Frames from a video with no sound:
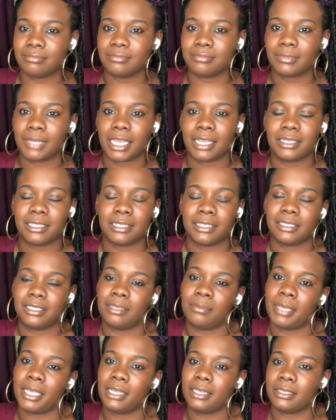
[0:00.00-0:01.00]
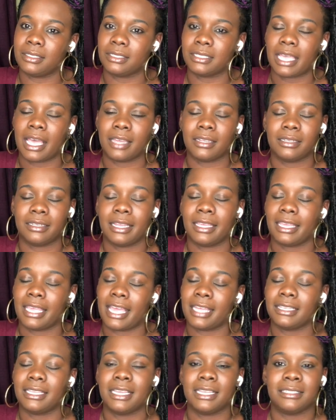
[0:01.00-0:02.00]
It just depends. Like,
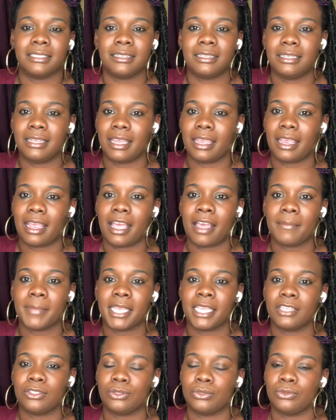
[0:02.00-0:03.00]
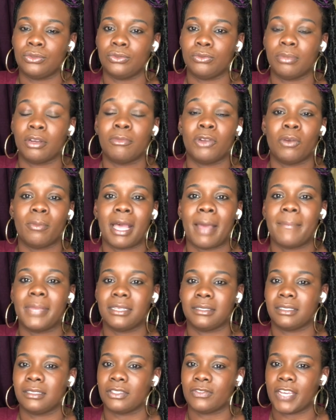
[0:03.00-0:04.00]
at the end of the day, I'm here to promote my
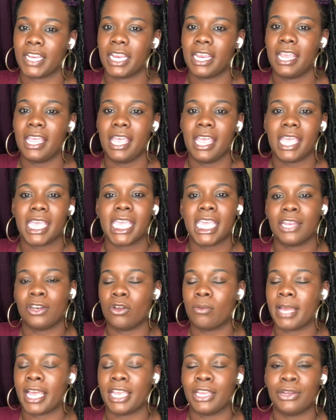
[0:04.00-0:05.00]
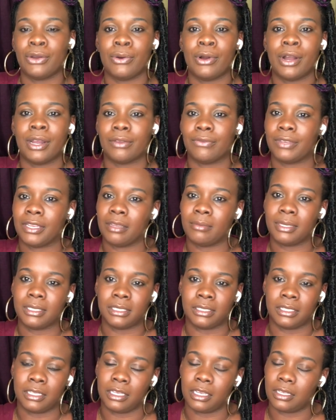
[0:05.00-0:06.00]
business, right? Can't nobody go harder for your
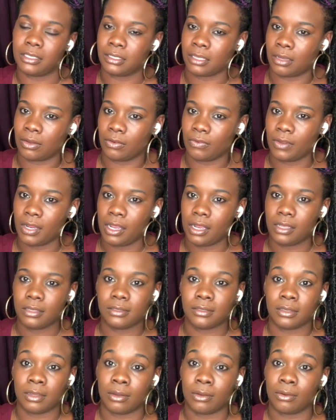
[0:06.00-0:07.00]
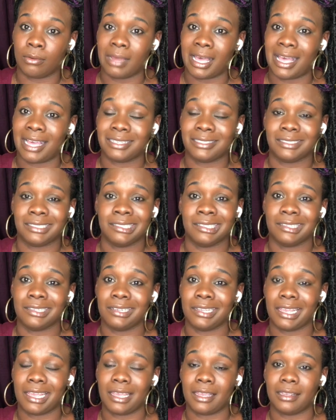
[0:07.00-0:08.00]
business than yourself. So I just looked at
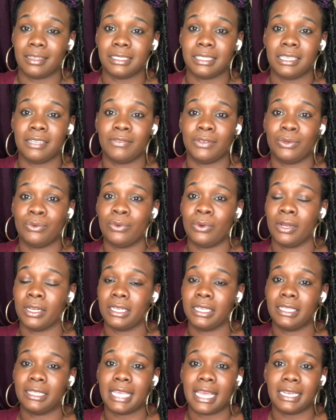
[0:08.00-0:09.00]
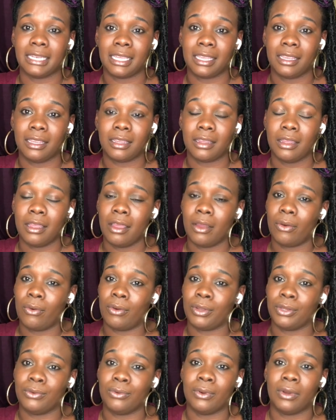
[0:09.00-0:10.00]
it as either you gonna click that link
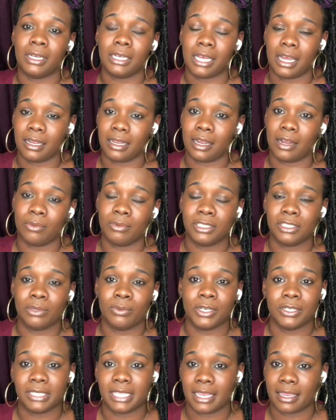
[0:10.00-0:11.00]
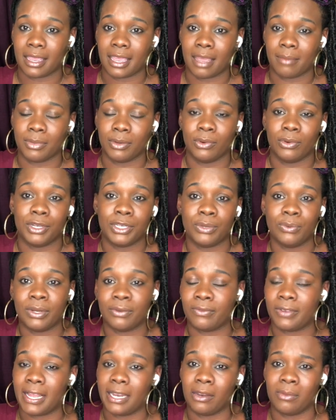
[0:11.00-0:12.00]
or you gonna log out. What's the worst that can happen? Or you
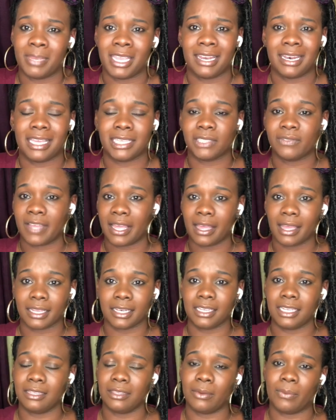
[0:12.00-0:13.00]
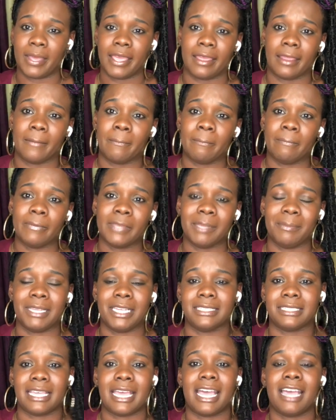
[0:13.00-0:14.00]
unfollow me, and that's fine either way,
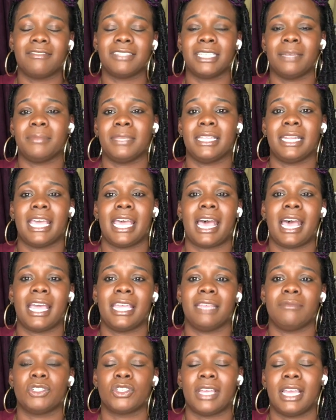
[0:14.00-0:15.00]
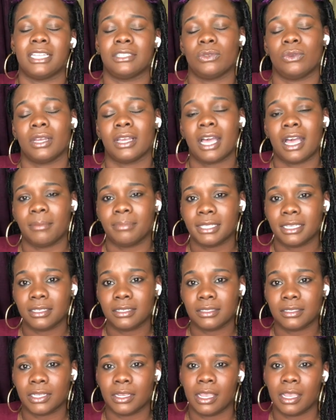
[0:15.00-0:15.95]
because I have something that I'm trying to accomplish,